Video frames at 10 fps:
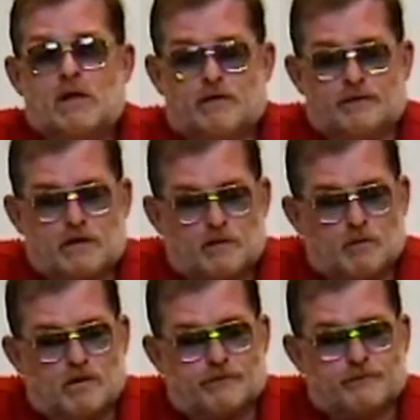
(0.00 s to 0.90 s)
They
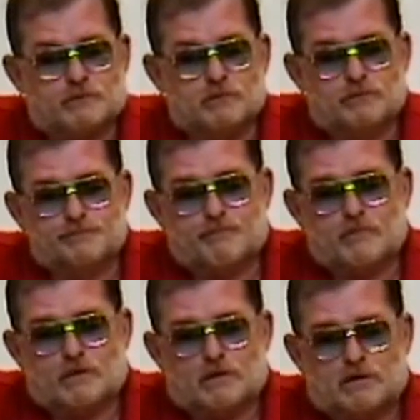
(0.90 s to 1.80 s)
went through
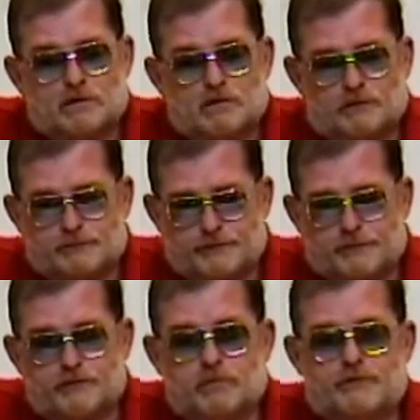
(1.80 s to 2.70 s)
what's
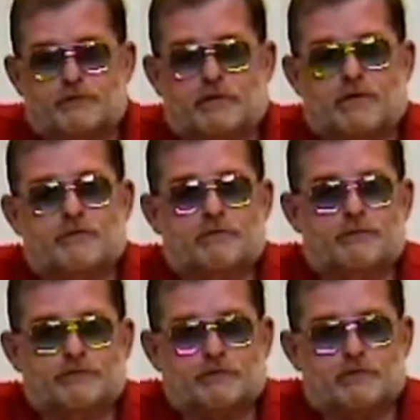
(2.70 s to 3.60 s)
referred to as the transition
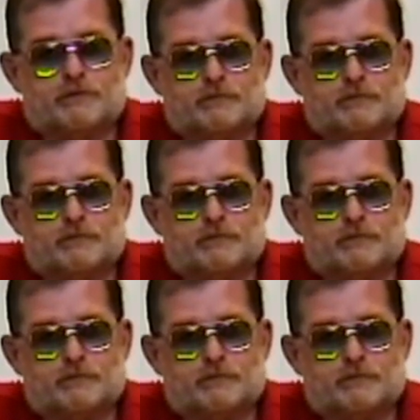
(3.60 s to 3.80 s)
series.